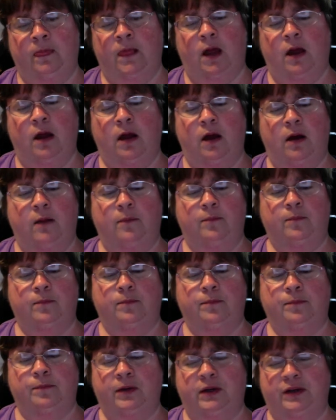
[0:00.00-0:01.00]

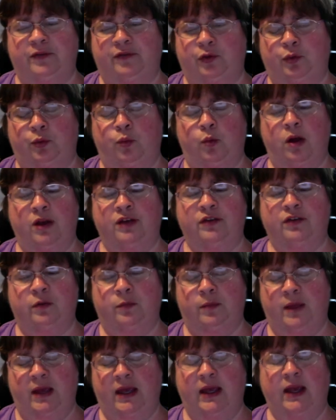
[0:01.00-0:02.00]
But if you want to
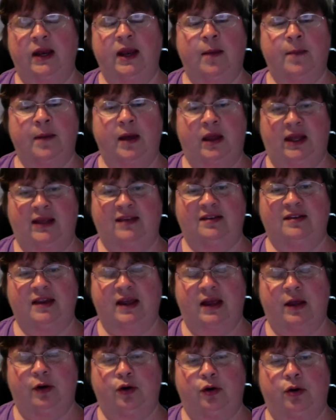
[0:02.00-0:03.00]
make it MLA
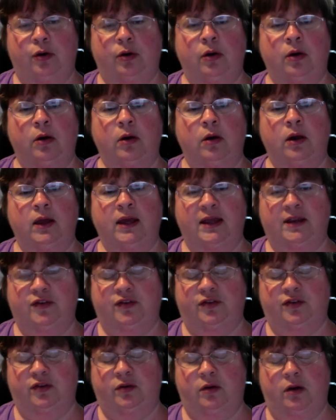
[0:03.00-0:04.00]
standard,
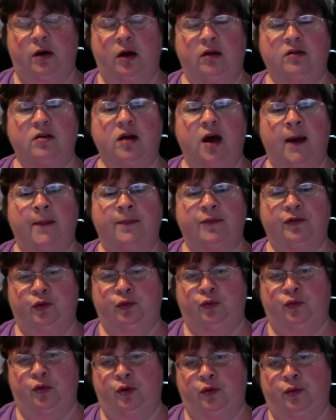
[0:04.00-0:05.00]
it's Times New
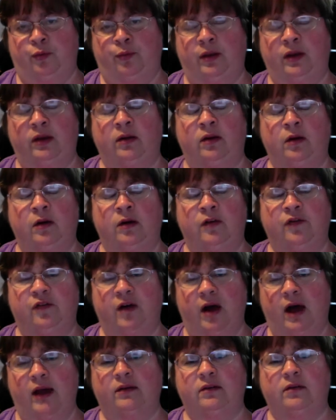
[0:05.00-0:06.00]
Roman
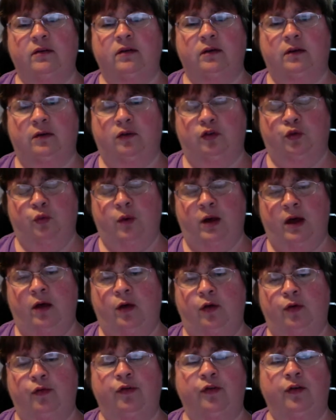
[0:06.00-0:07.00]
font 12,